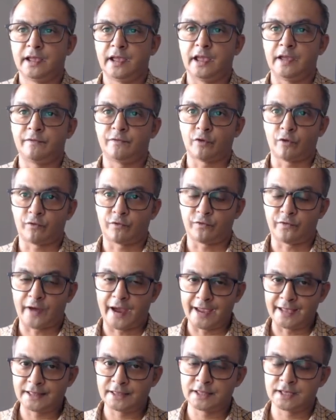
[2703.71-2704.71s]
if you
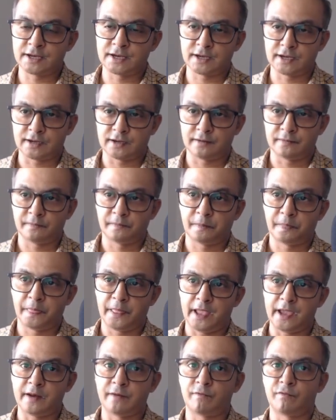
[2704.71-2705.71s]
find the
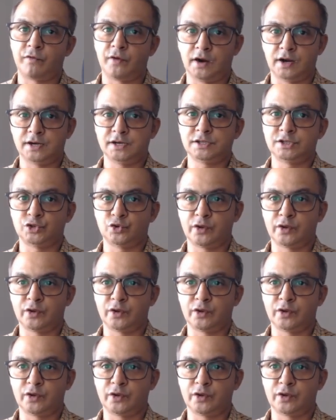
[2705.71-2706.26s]
inverse,